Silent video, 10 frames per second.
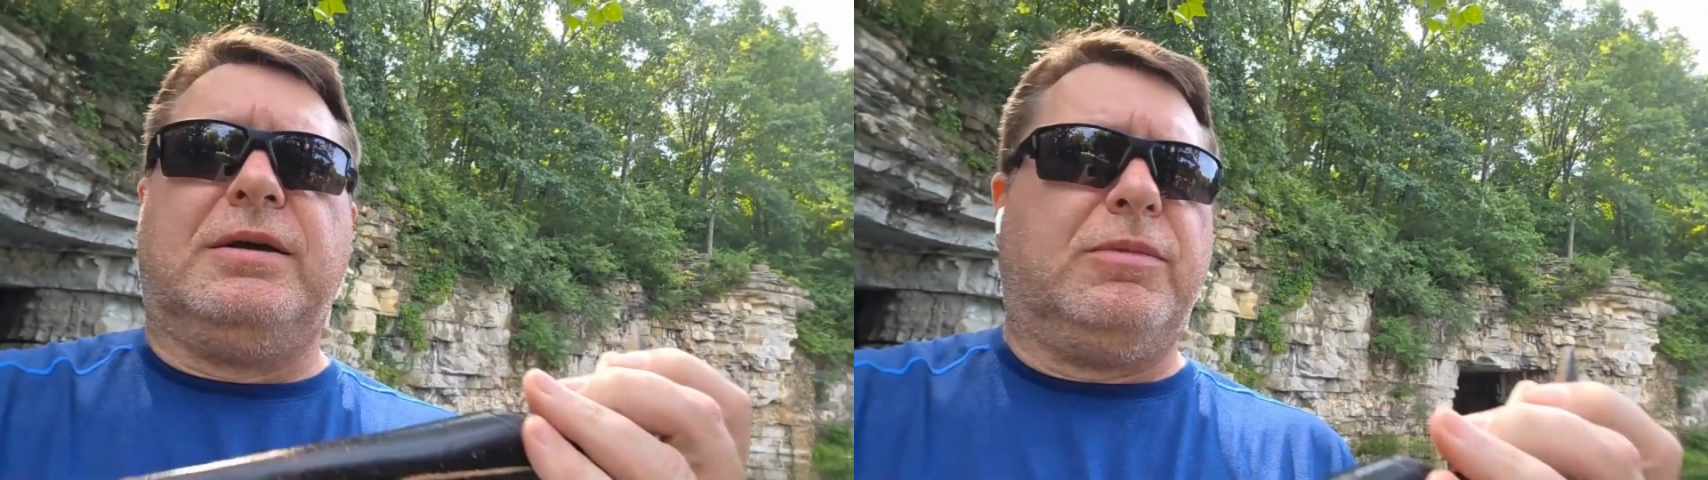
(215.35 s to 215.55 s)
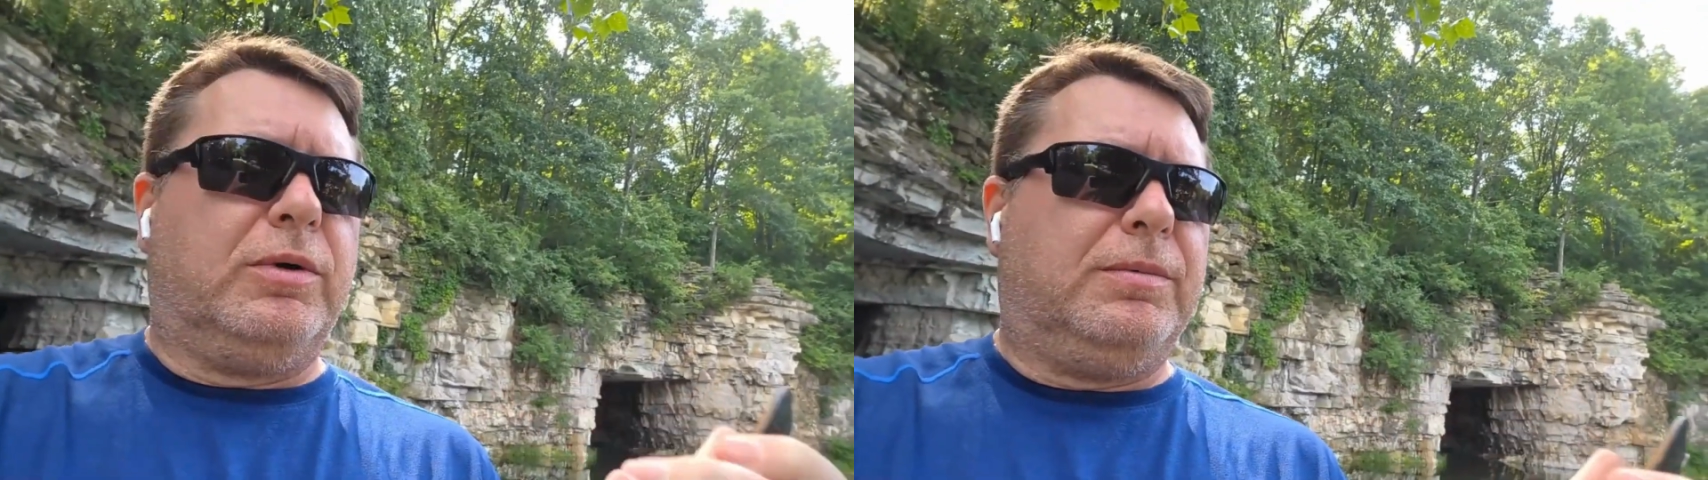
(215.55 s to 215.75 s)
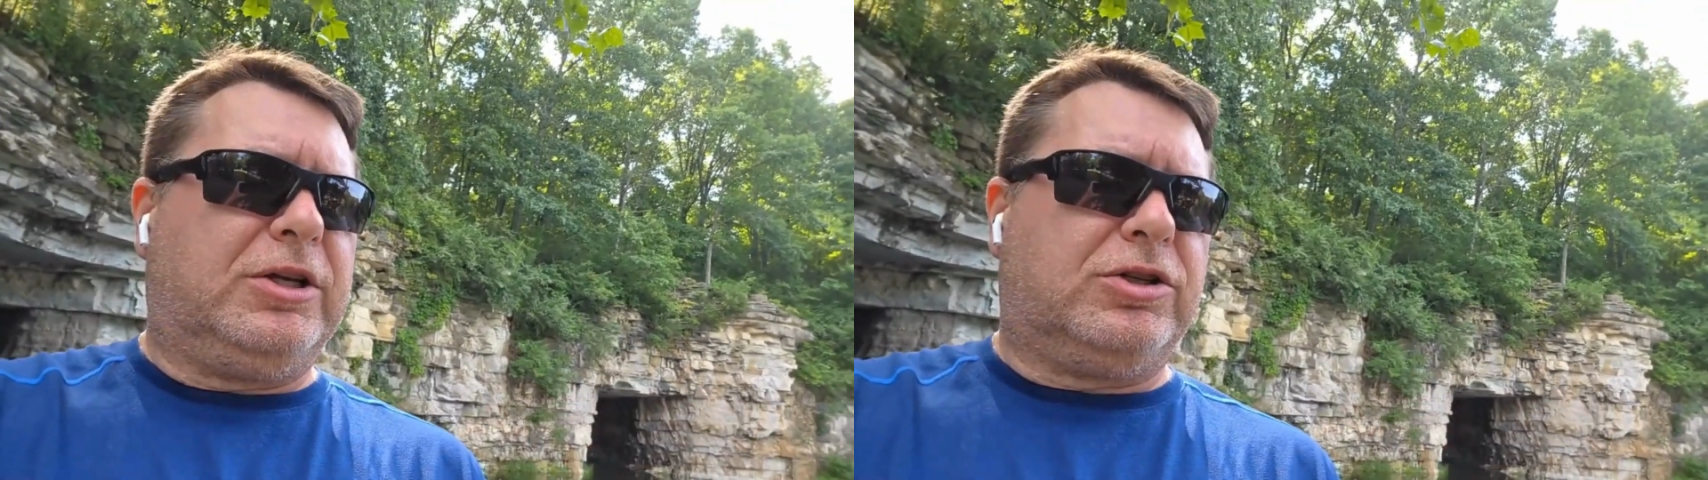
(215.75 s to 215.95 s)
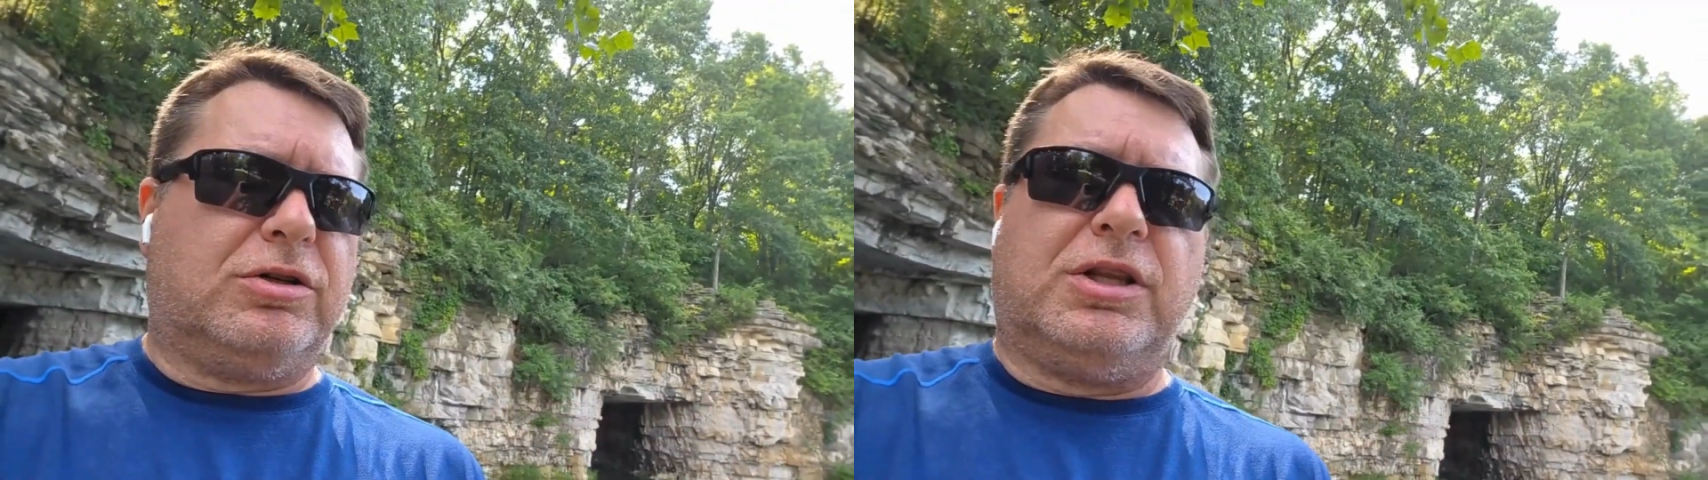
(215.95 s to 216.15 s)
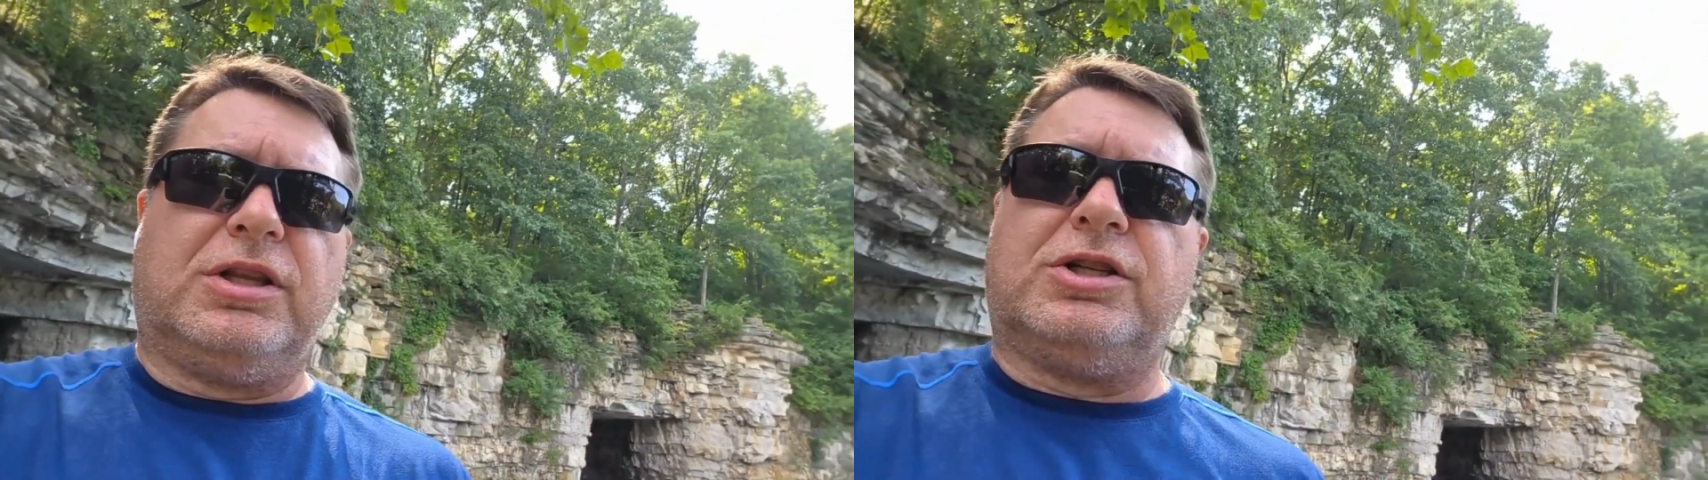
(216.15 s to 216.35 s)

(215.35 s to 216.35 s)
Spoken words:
but we make sure that the